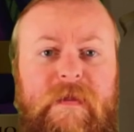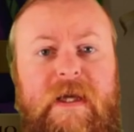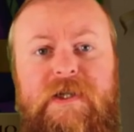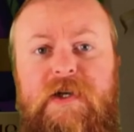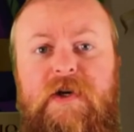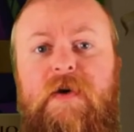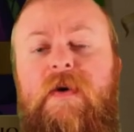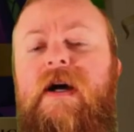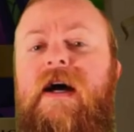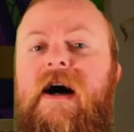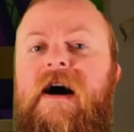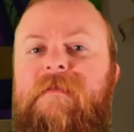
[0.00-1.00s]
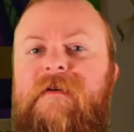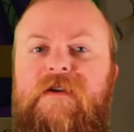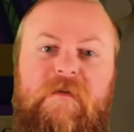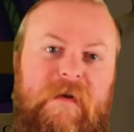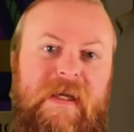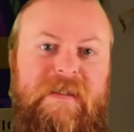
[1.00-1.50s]
they do. If
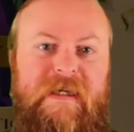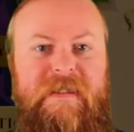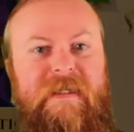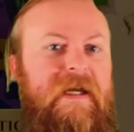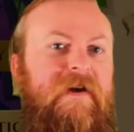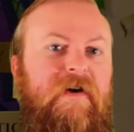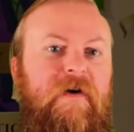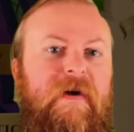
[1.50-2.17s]
you faced against a hero